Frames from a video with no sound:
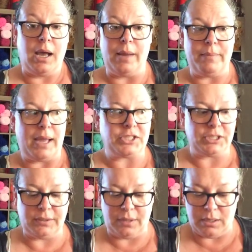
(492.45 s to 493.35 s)
I'm
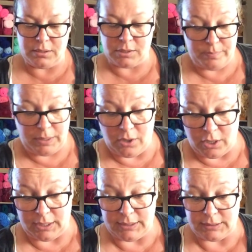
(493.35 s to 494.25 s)
actually, to be
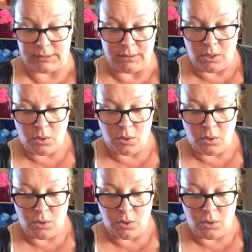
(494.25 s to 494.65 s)
honest,